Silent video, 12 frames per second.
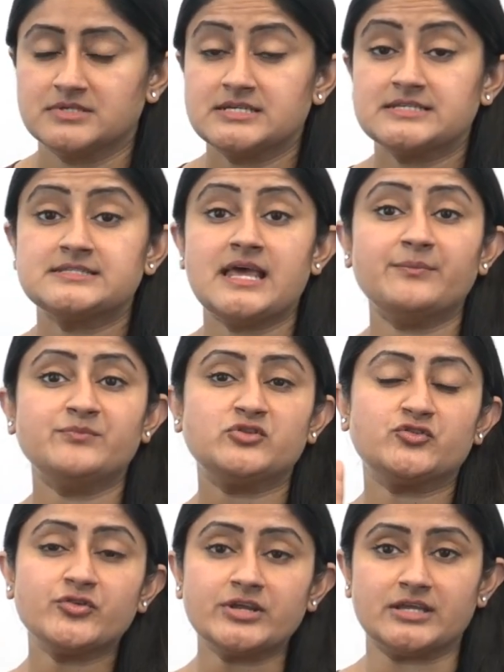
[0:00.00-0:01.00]
Step
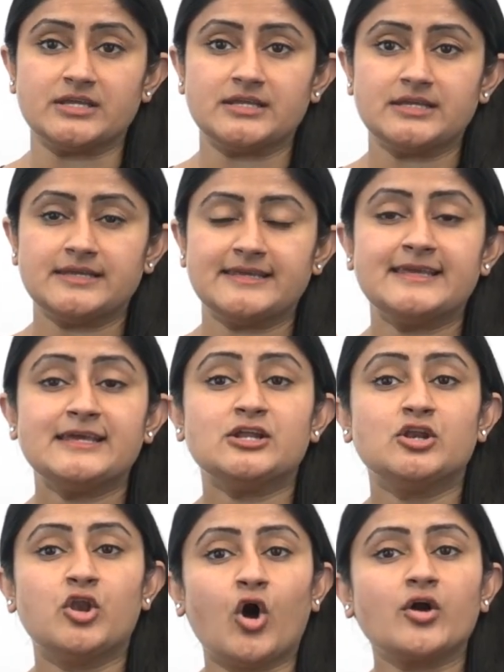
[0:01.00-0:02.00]
3.
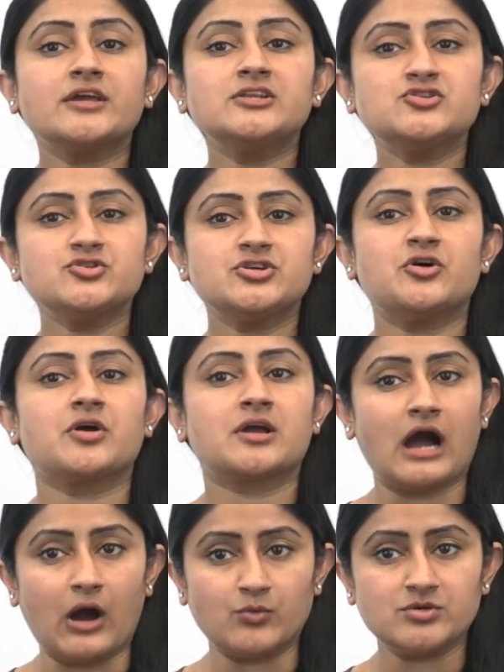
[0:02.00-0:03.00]
Log into your
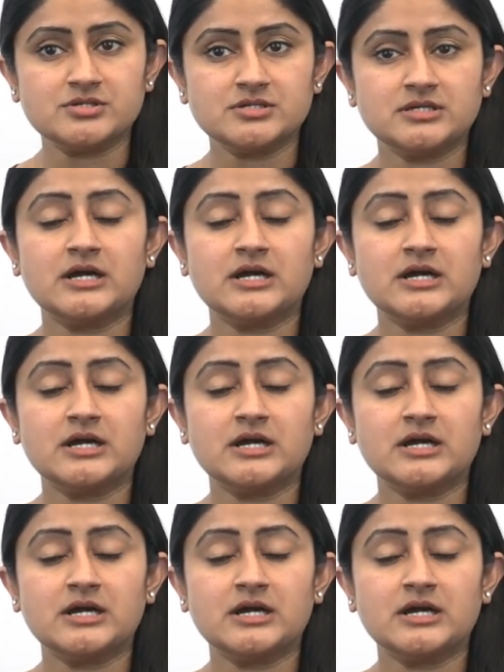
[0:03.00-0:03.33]
account,